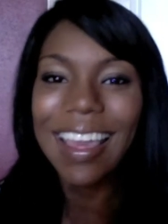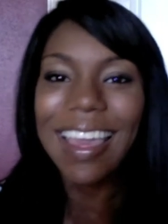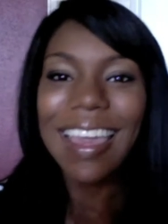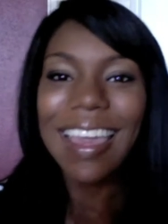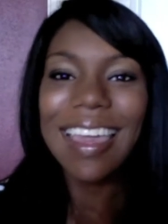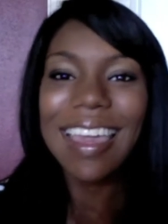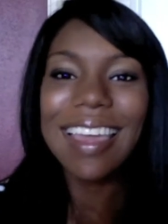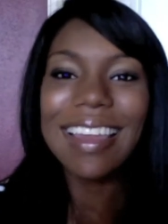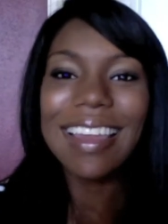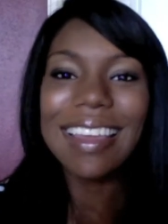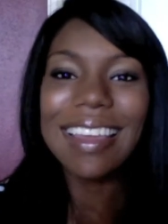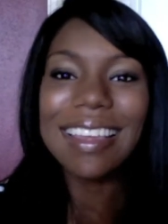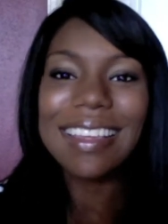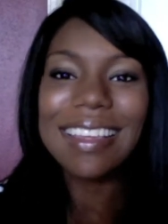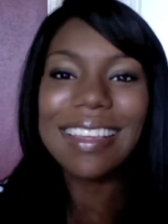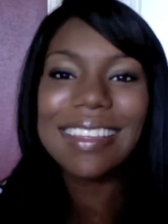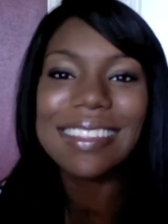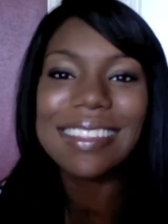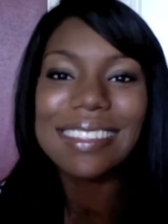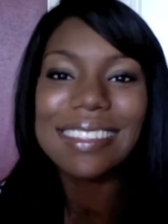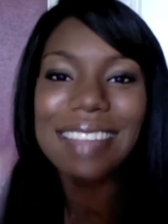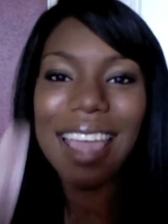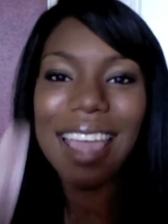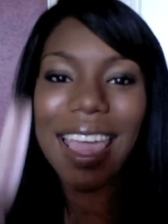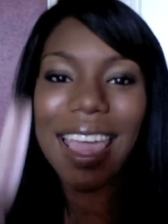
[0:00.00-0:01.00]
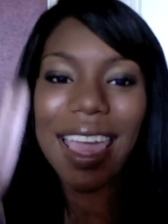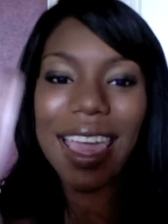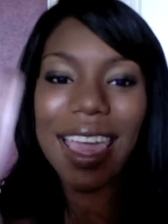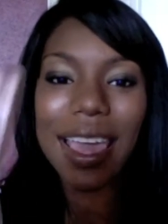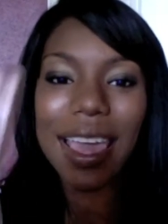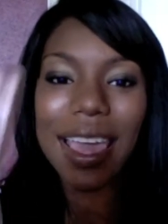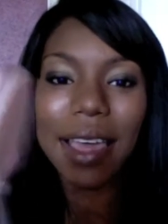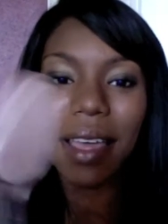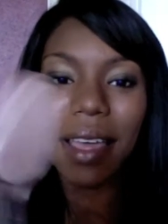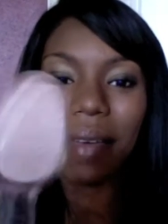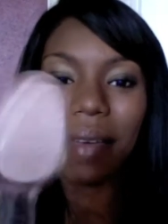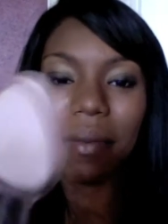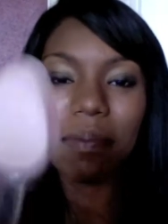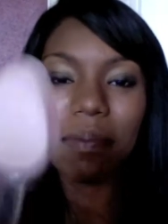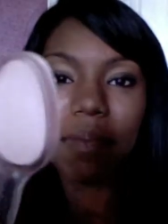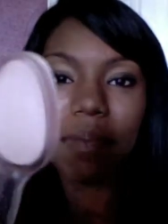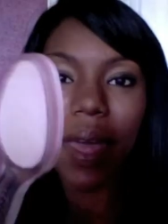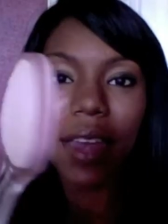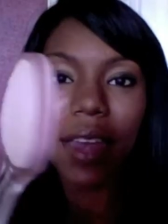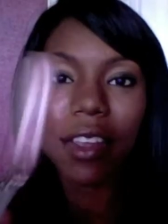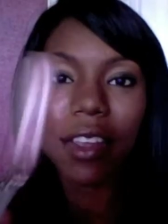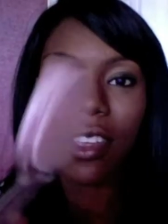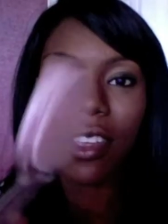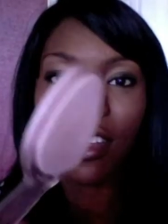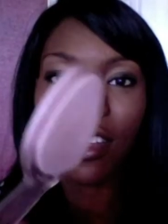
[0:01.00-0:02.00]
It is a
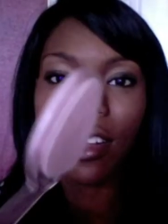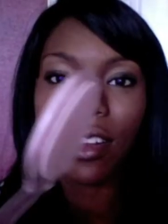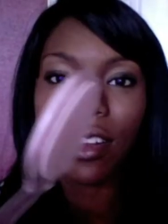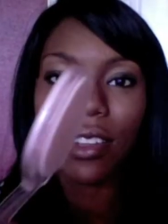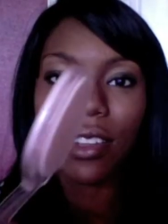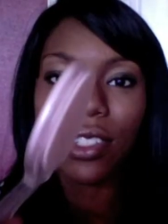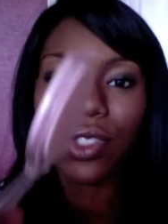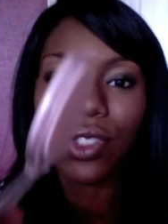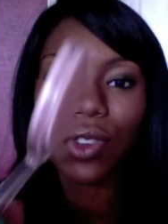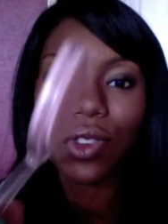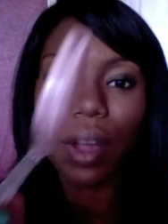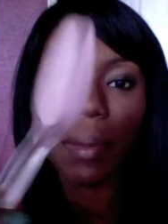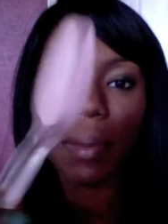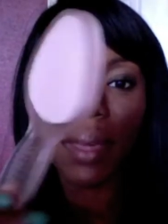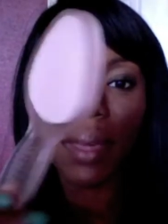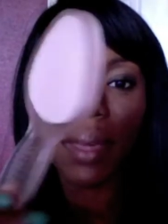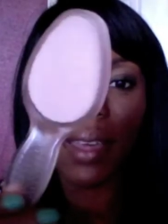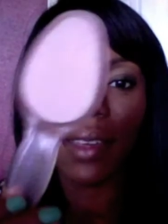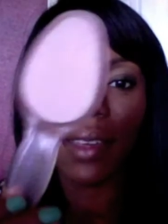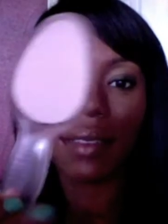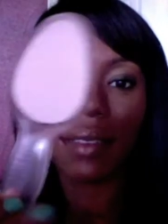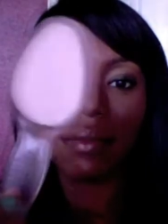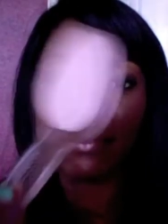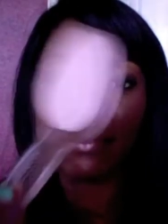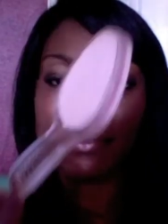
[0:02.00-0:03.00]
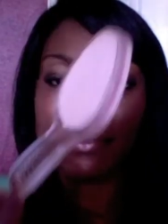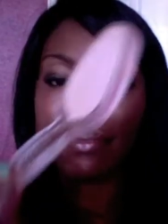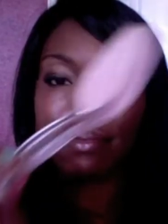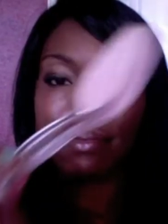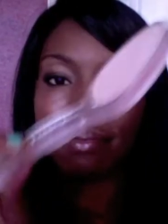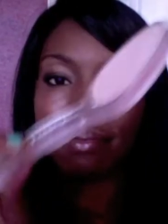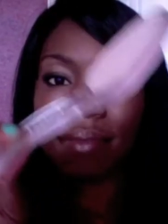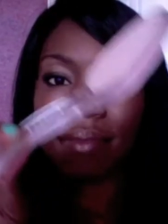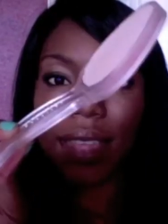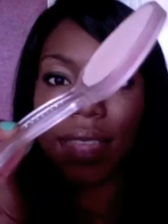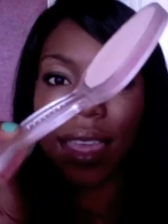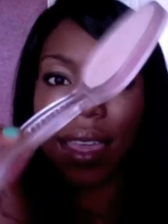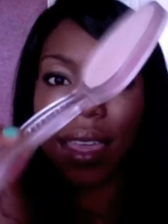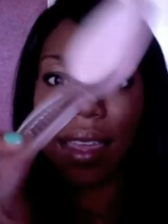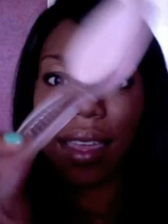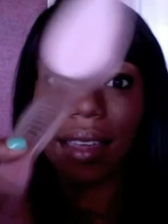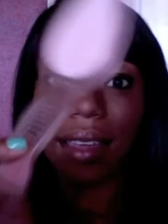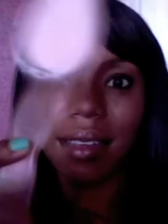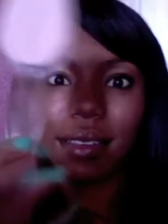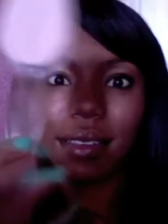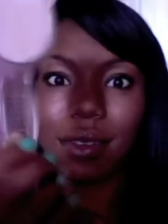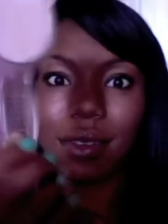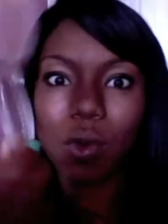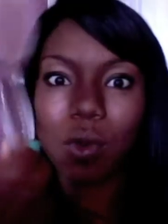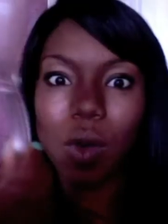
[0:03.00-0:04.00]
pedicure scrubbing
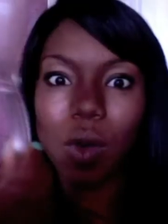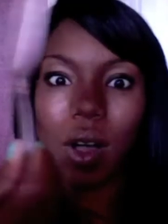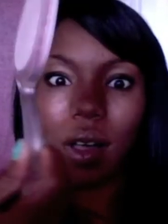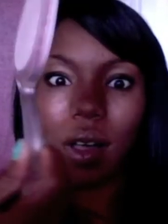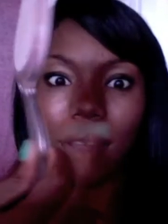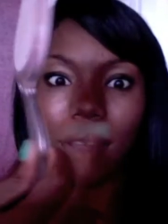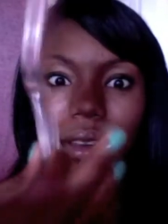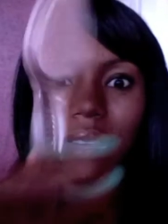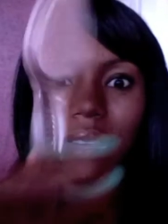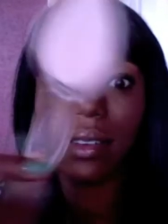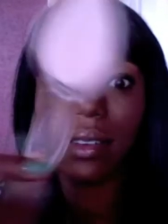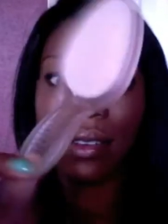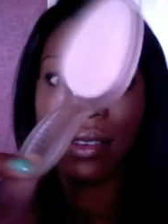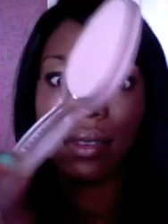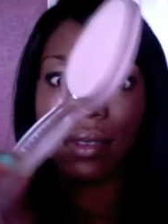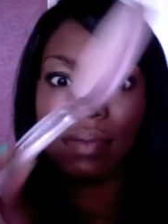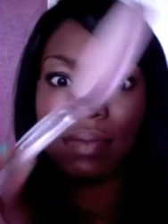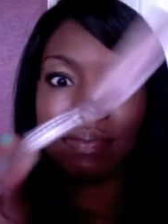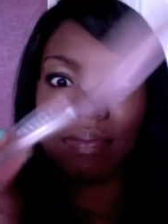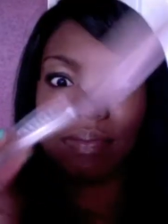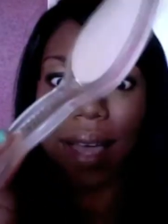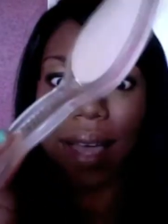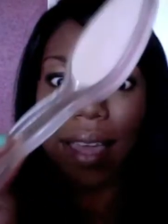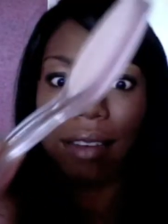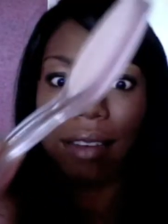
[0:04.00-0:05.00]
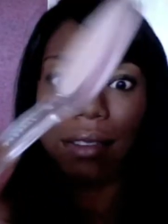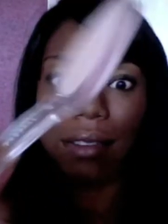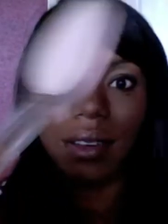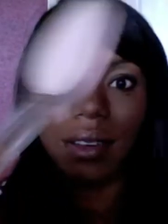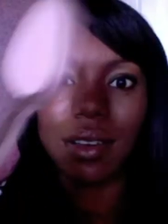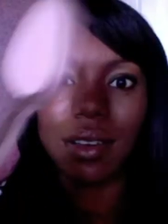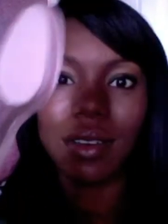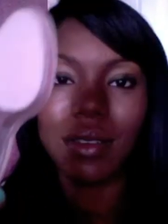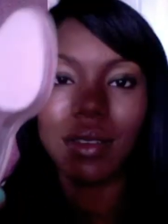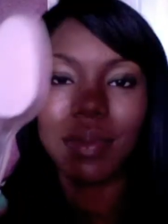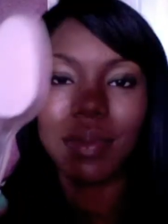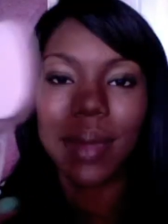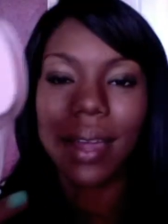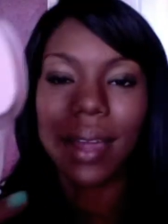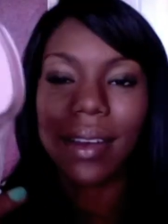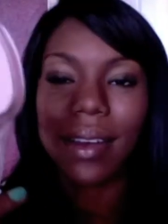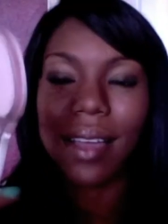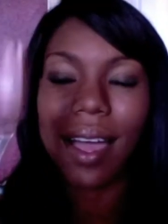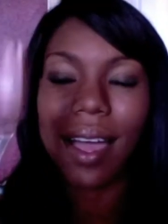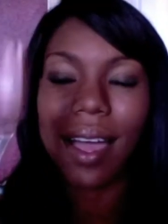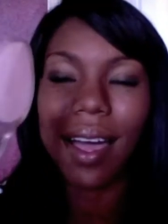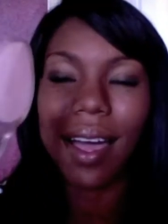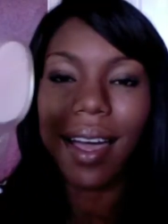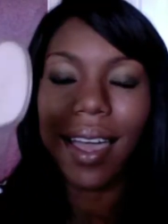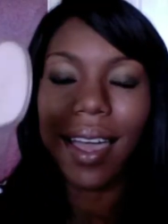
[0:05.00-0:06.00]
thing, wand, I don't know, but uh,
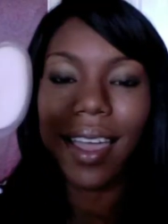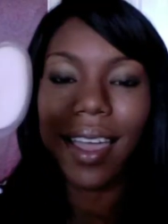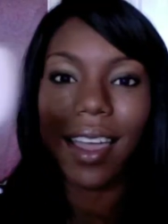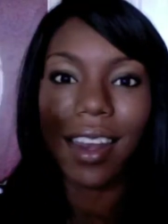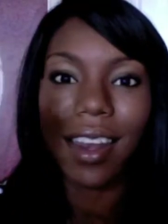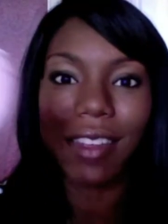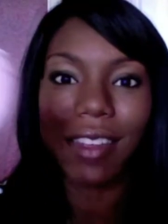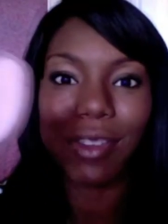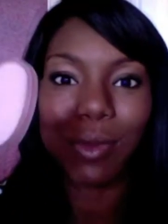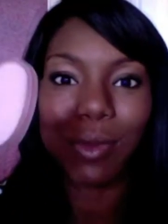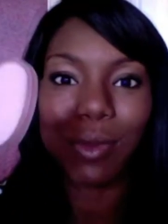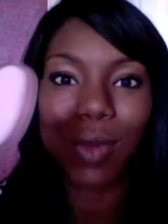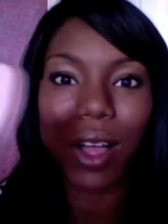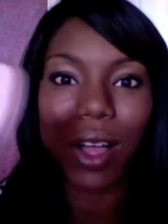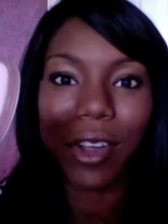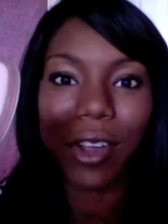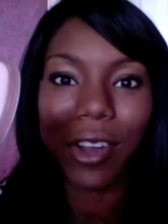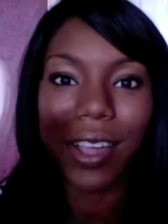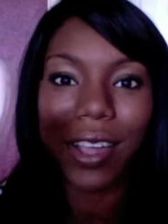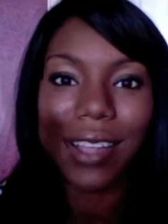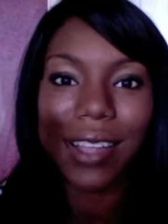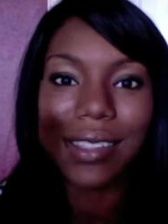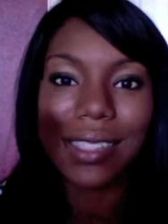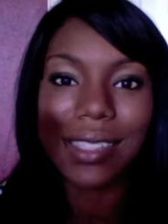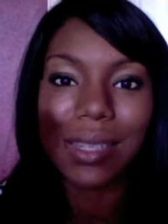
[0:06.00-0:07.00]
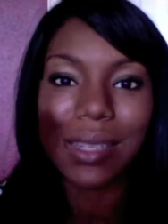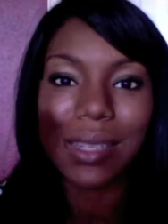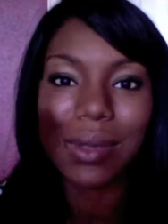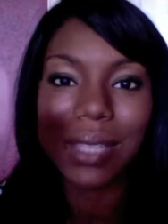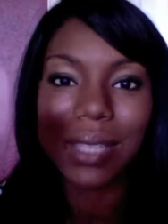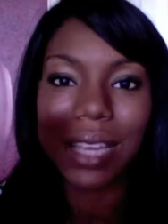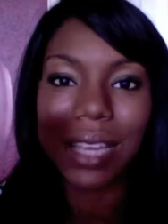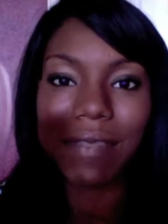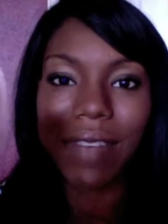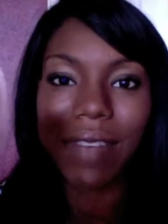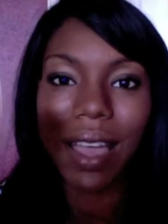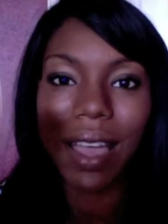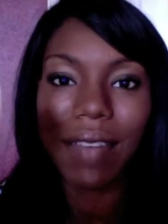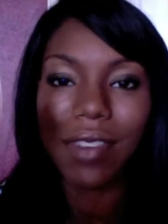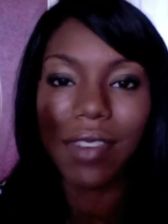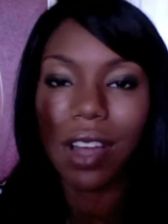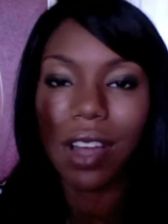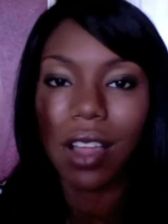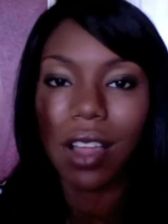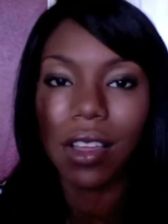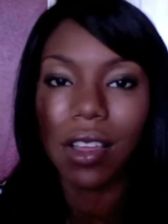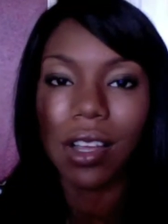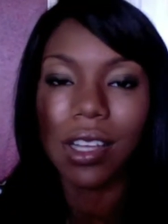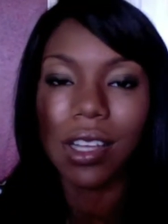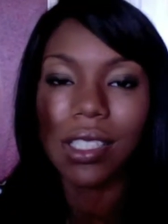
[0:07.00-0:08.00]
I got it from Walgreens, and it was like five
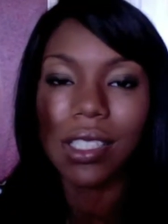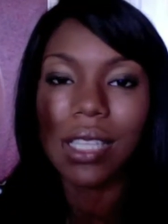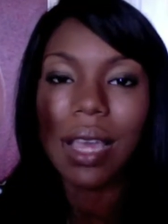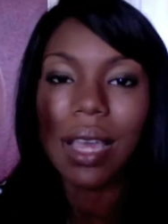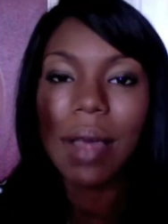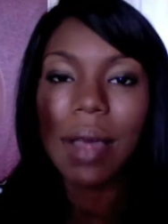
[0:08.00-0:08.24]
dollars.